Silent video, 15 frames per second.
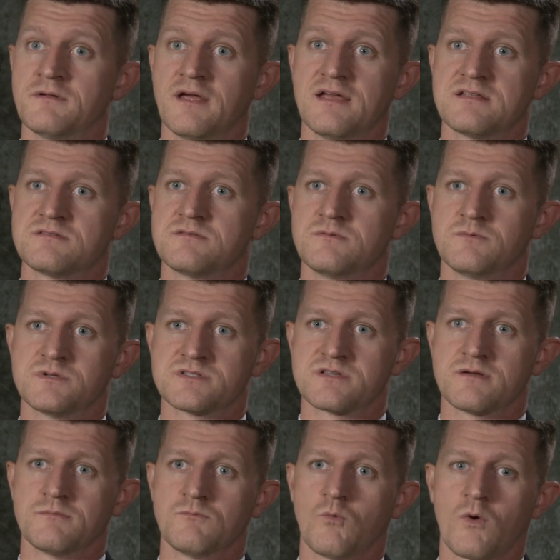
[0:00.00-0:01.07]
It was
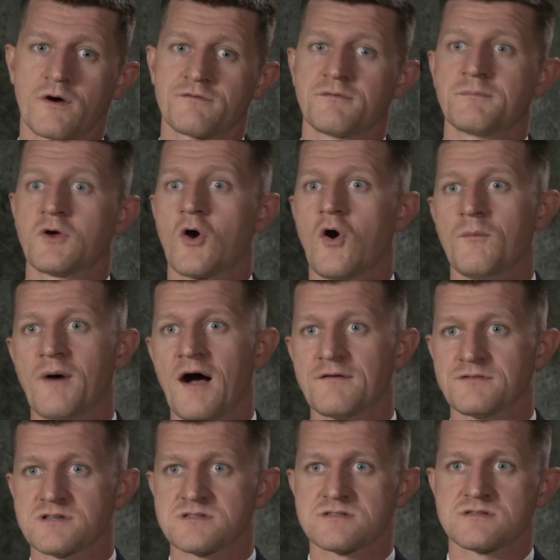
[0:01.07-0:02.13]
a work from your home
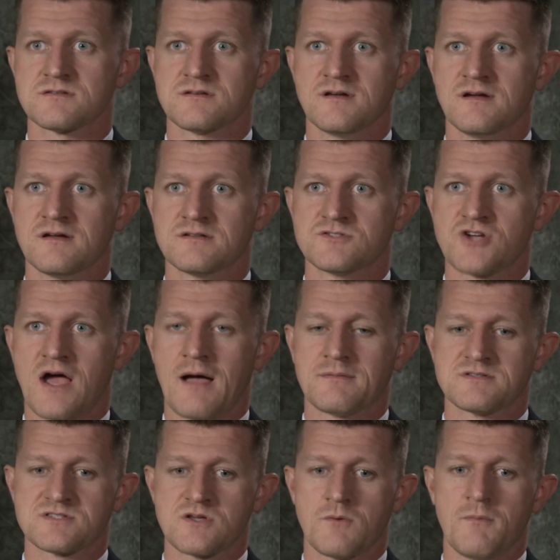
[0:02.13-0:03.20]
office job,
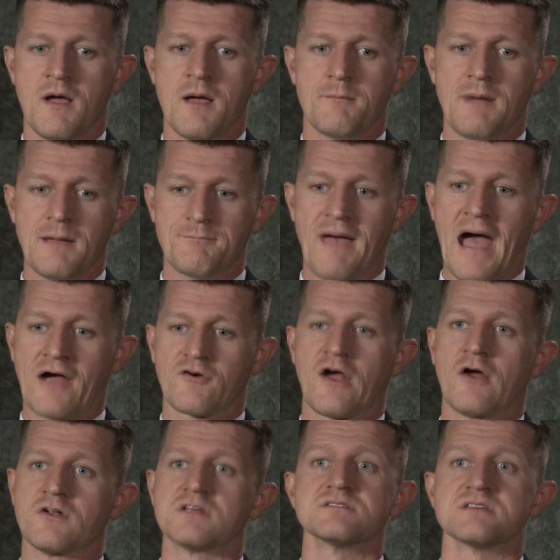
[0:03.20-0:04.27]
and so my
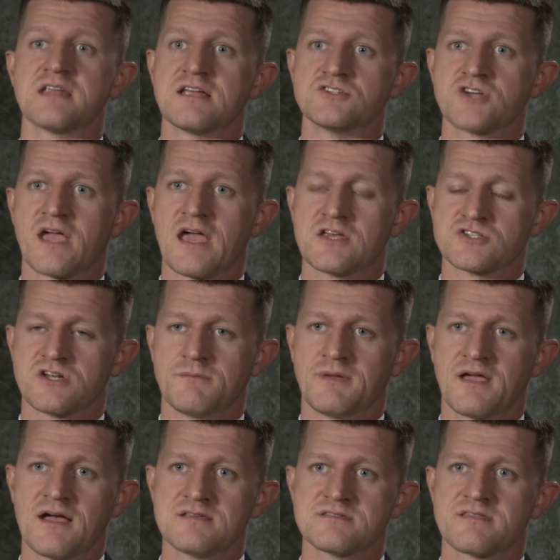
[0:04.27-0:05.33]
background is in education, and
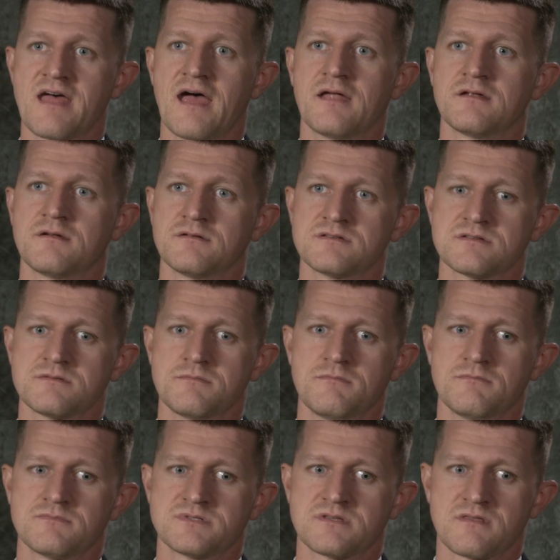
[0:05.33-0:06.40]
because of that,
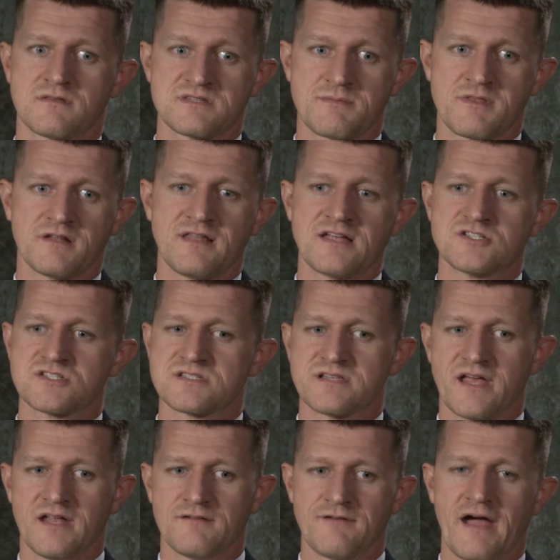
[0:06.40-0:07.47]
some of the
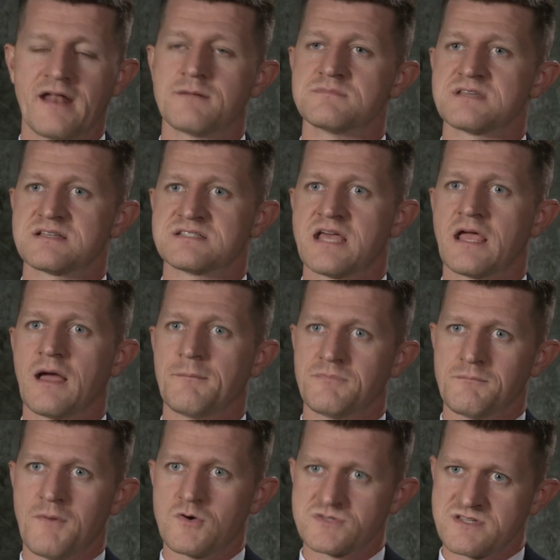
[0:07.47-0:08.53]
legislative items that take
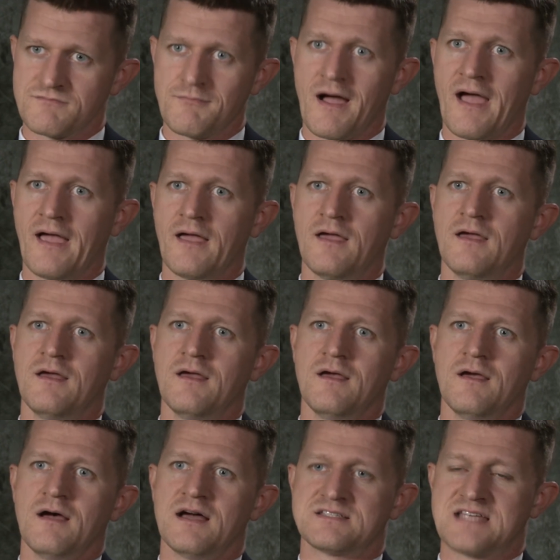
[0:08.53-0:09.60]
up most of my
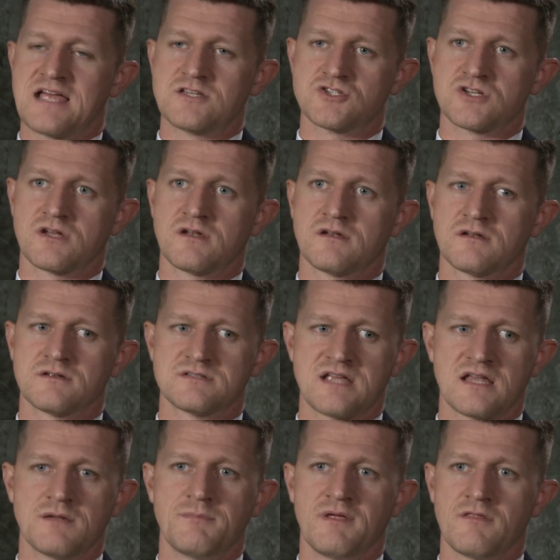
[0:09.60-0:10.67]
attention
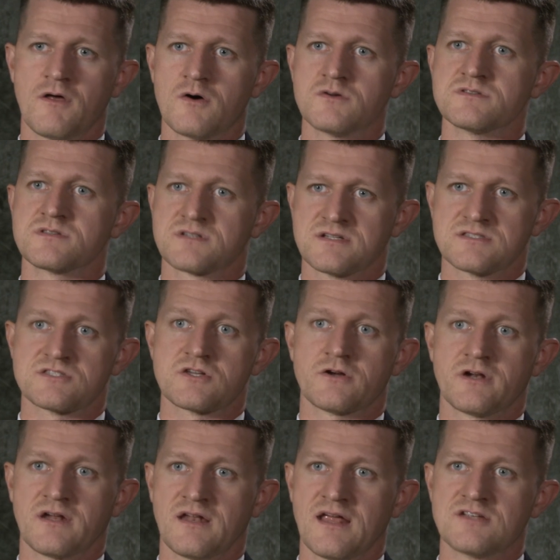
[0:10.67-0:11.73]
tend to be those
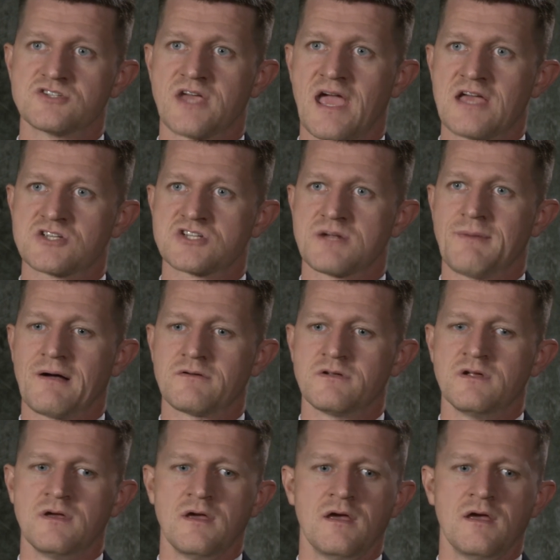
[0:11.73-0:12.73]
concerning education, about